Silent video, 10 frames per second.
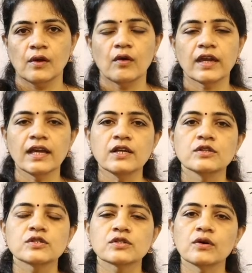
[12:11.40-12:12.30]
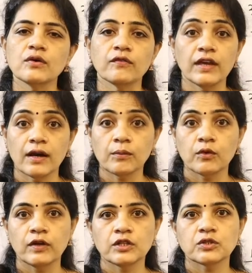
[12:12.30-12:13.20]
Okay, so we are
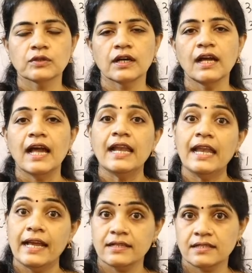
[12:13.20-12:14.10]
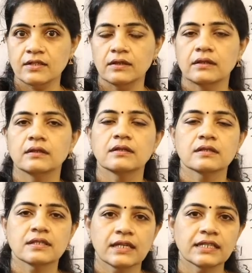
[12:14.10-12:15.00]
moving to the next
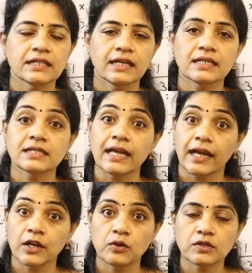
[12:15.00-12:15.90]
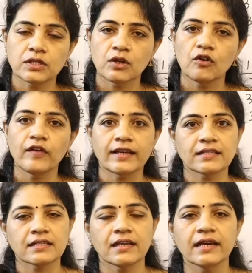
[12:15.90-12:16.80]
set, that is second question of
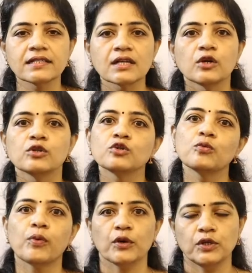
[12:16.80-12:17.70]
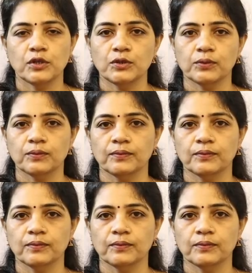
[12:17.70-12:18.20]
exercise 2.2.